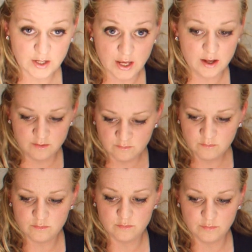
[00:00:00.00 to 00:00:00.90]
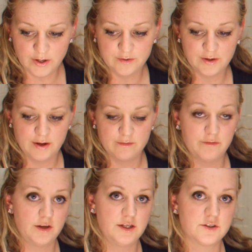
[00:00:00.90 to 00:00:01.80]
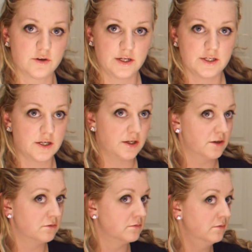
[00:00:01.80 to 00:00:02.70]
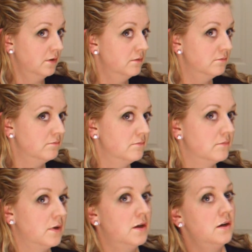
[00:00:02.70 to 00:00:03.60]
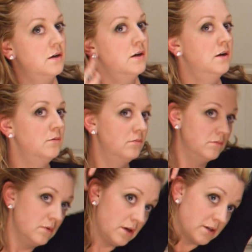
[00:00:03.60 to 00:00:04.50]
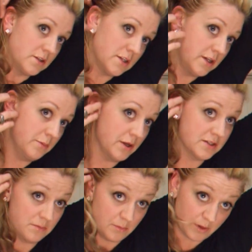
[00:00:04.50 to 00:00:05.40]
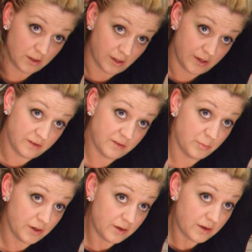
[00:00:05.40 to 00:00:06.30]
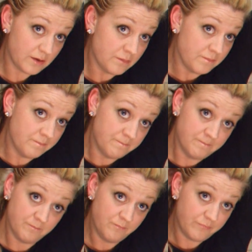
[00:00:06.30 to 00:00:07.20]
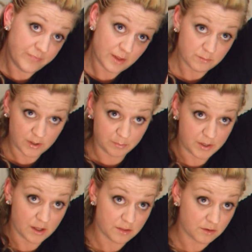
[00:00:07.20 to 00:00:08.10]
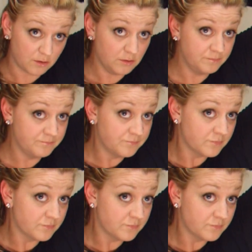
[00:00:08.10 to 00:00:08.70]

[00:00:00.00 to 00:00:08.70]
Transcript: again, why don't I have a funny story to tell you? I could tell you about some of my clients, but that would not be ethical.